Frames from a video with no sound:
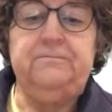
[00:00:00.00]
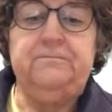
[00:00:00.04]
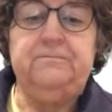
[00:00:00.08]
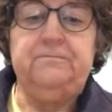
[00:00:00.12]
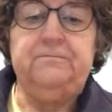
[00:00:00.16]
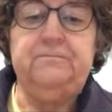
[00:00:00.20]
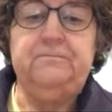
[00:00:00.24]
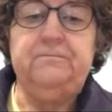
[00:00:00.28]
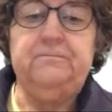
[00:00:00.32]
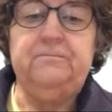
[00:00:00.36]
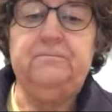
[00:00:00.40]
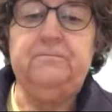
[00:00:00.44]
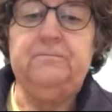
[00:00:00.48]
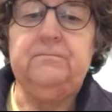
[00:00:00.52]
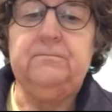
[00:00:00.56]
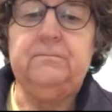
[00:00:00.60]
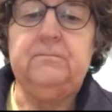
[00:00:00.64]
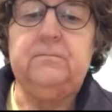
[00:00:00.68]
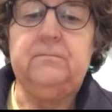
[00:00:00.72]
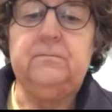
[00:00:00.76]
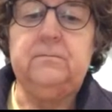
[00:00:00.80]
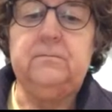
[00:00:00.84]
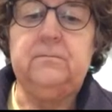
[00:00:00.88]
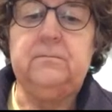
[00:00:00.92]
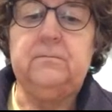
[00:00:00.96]

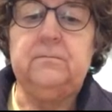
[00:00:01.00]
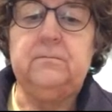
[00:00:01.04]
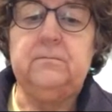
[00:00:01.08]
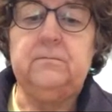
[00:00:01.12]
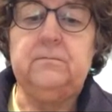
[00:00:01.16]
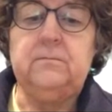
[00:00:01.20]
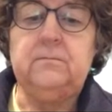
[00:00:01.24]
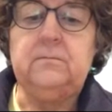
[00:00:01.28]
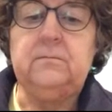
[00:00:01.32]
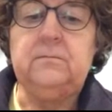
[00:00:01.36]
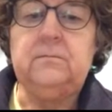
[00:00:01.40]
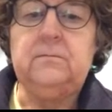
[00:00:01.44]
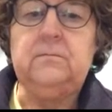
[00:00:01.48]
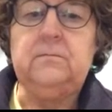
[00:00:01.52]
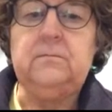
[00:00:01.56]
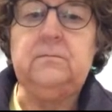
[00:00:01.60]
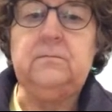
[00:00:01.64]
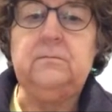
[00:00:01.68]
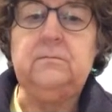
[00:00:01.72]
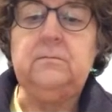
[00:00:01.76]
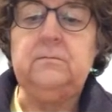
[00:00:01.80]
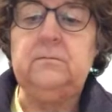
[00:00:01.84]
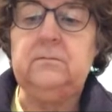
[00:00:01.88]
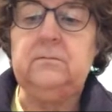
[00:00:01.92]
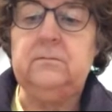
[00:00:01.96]

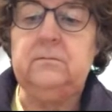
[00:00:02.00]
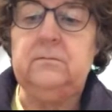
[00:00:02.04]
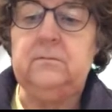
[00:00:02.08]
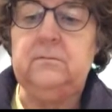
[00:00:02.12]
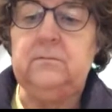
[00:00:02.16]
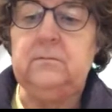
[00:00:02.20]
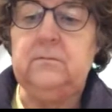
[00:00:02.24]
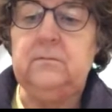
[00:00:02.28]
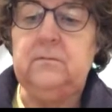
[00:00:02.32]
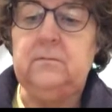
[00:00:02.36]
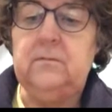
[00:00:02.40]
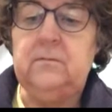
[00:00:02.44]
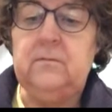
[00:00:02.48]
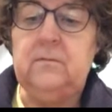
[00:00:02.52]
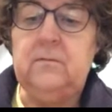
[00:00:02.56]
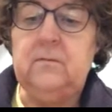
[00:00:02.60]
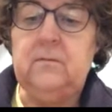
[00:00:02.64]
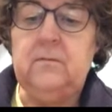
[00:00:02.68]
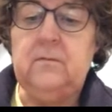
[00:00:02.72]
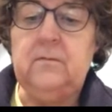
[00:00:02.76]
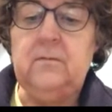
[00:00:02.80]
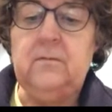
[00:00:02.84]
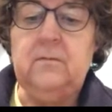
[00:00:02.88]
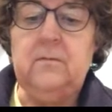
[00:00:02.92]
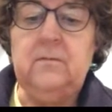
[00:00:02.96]

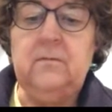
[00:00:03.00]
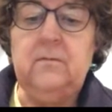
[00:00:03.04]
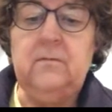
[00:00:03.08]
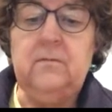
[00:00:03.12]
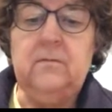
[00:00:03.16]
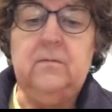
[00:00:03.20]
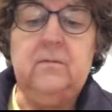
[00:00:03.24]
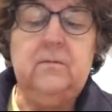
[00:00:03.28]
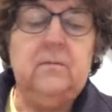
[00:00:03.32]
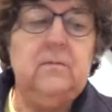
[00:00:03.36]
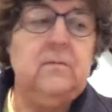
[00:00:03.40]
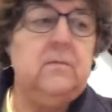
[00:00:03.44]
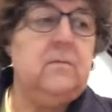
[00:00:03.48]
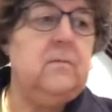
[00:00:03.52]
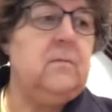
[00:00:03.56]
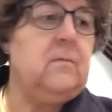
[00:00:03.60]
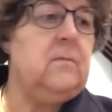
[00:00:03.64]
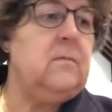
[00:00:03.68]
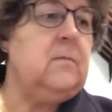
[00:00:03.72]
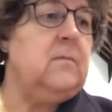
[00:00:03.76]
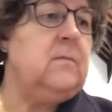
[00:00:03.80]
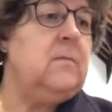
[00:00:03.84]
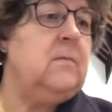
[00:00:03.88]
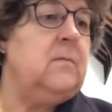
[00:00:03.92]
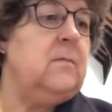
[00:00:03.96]

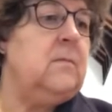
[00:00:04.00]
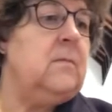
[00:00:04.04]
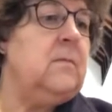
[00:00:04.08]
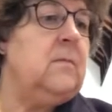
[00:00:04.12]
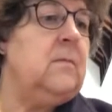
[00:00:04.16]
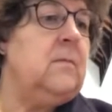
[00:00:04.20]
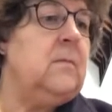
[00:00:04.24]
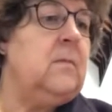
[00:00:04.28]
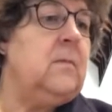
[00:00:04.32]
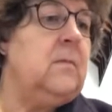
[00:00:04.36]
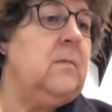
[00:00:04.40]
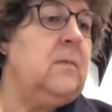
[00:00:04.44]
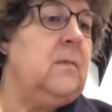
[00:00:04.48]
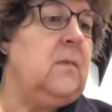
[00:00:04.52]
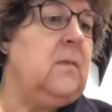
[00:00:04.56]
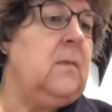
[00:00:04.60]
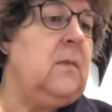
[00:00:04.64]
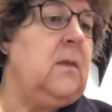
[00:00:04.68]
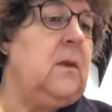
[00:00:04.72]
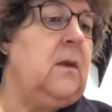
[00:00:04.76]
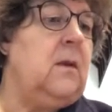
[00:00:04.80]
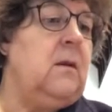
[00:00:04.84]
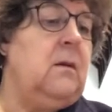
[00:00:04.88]
[no speech]